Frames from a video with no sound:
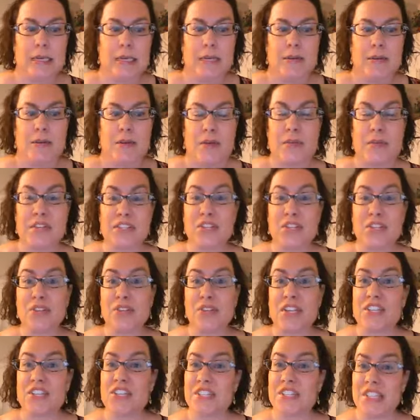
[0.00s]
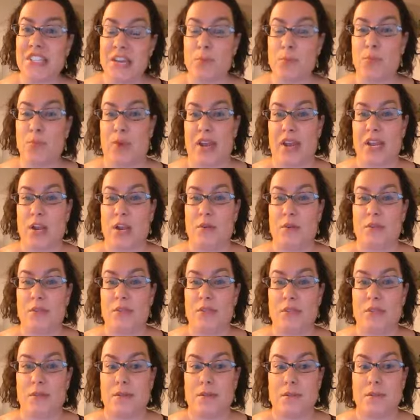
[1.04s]
And this can lead to skin
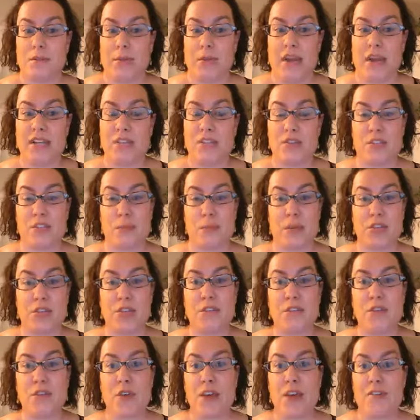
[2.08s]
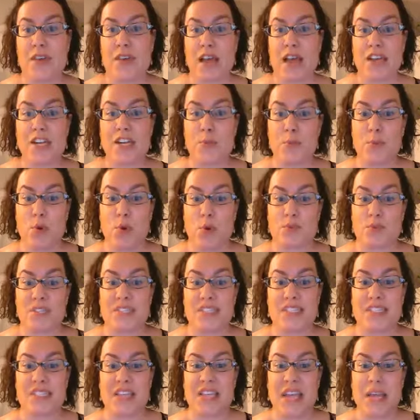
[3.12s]
breakouts, right? So especially if you have acne-prone
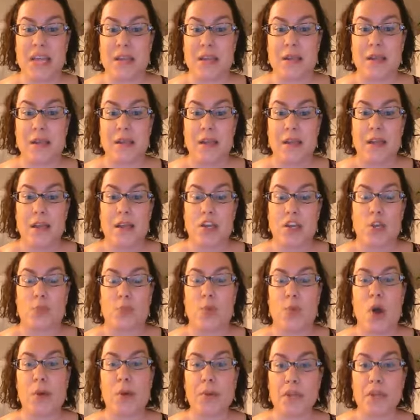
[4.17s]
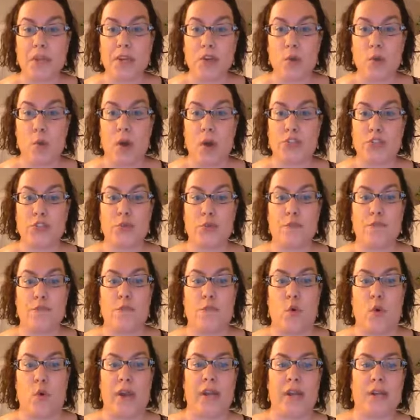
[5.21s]
skin, you're probably going to want to
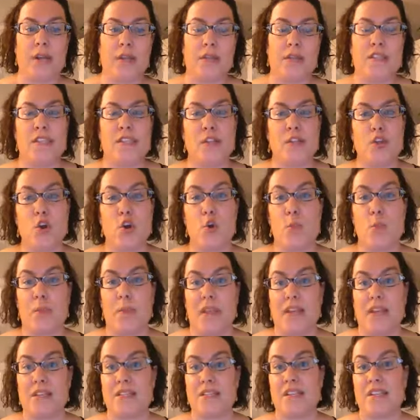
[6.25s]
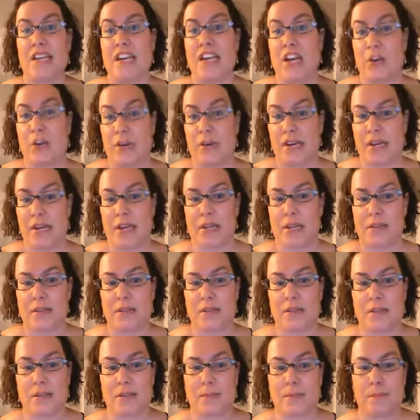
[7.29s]
avoid silicone-based ingredients.